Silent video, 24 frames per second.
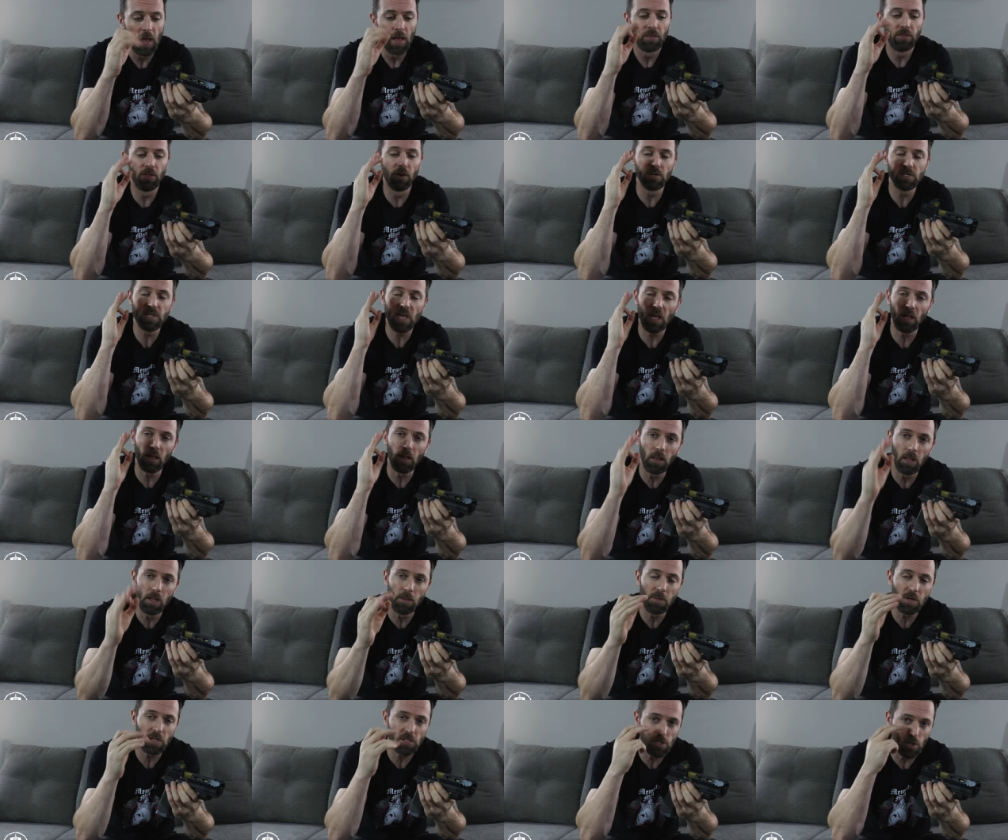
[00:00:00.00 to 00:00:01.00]
there's a
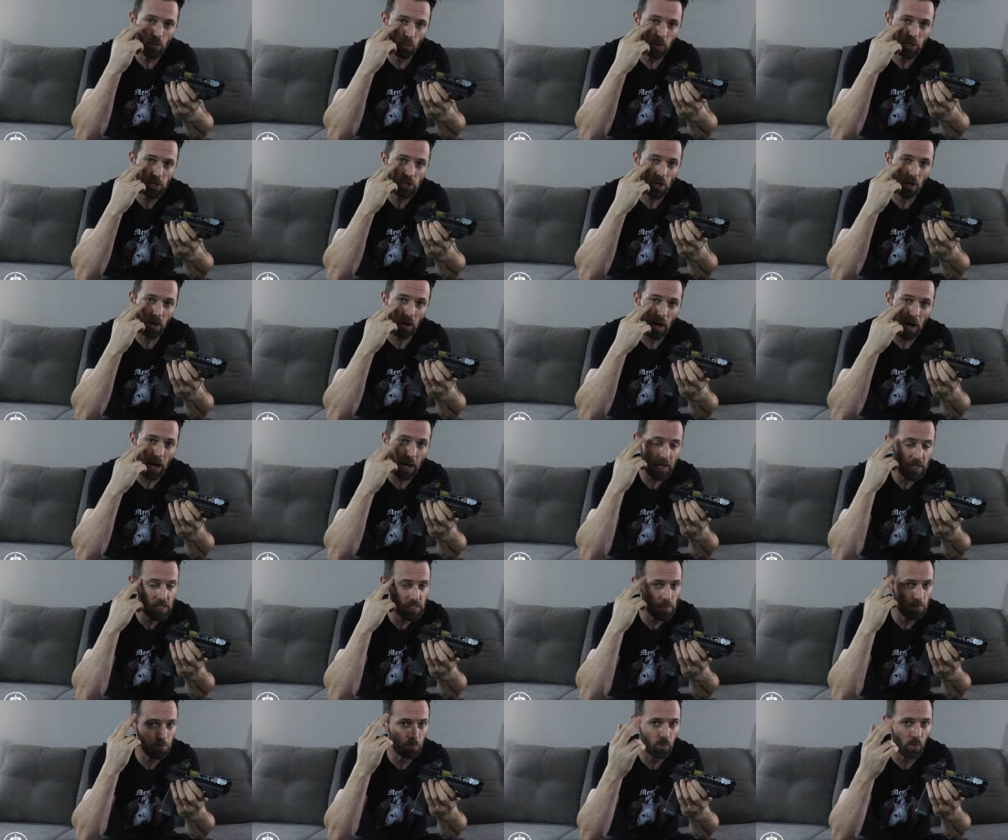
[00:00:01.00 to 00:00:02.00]
limit to which our
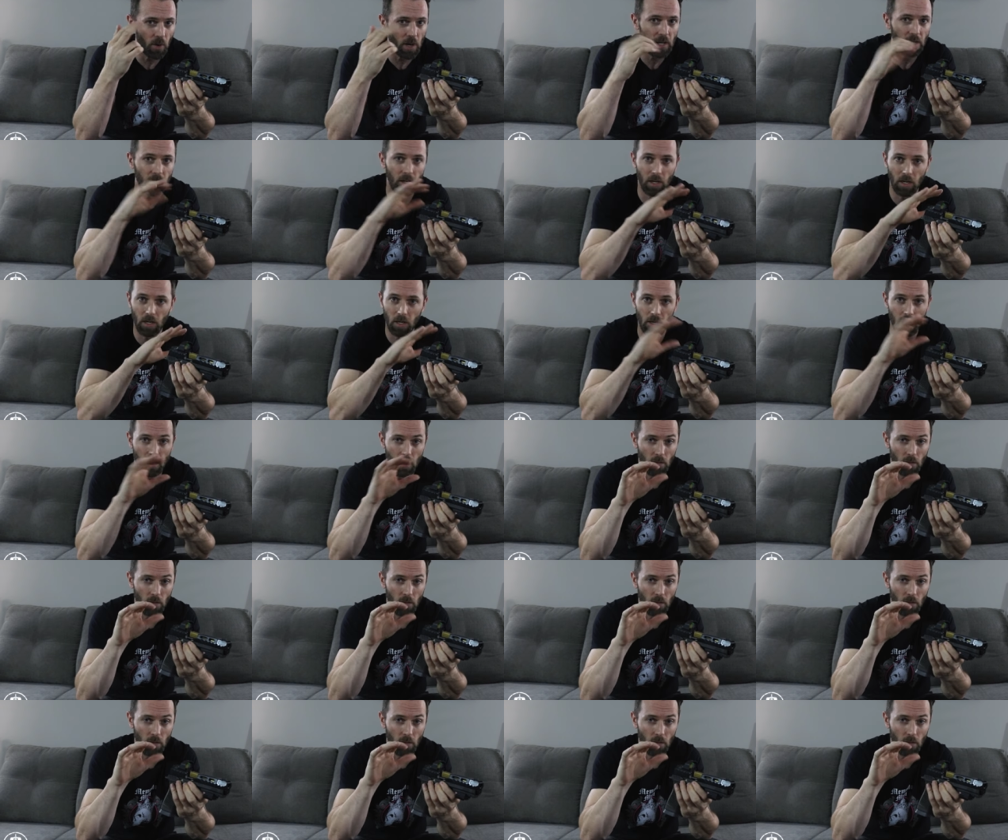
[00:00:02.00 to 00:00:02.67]
eyes and brain can